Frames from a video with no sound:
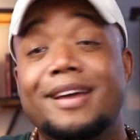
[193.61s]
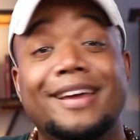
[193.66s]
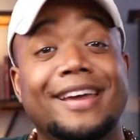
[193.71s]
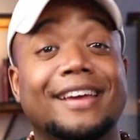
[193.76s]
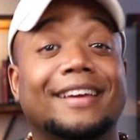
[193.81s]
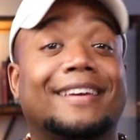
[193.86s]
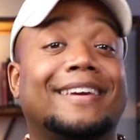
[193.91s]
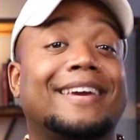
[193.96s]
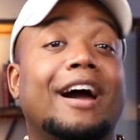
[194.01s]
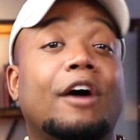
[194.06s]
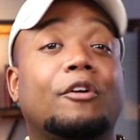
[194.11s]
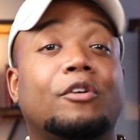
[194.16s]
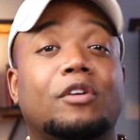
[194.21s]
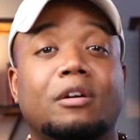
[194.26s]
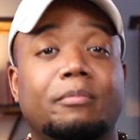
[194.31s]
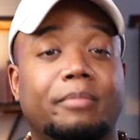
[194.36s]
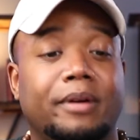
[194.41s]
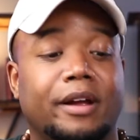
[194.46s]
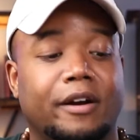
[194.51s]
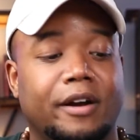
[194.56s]
encounter
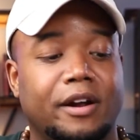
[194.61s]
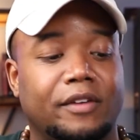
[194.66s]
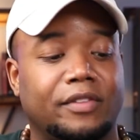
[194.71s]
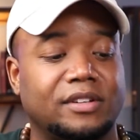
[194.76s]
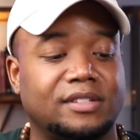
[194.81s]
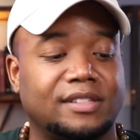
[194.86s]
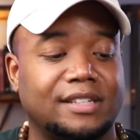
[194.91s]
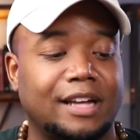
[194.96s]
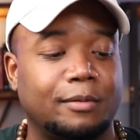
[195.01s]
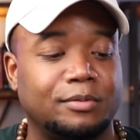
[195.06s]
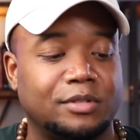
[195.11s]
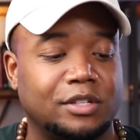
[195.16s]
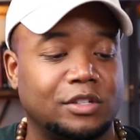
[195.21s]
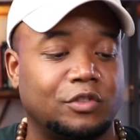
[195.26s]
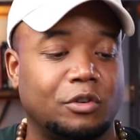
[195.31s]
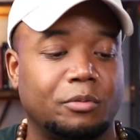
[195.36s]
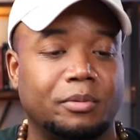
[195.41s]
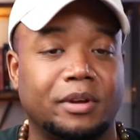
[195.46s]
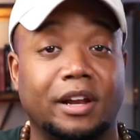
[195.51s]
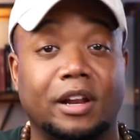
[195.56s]
a barrier that stops us
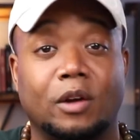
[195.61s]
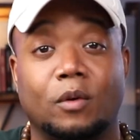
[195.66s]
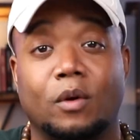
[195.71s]
from getting